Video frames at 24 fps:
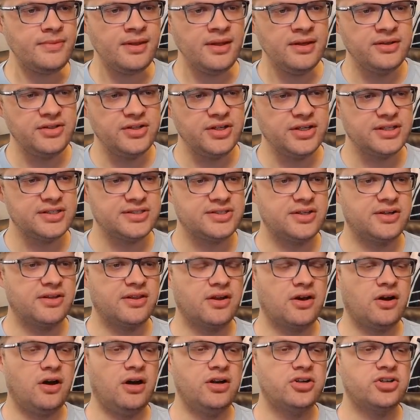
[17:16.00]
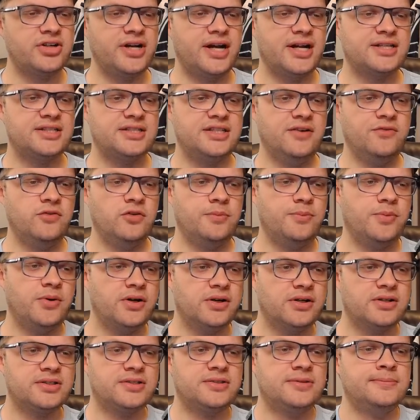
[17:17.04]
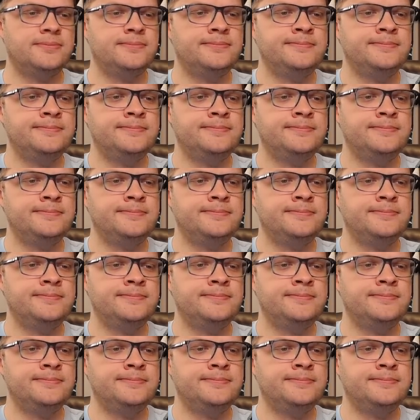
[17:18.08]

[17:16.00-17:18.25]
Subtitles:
You consider the contract stuff with perks.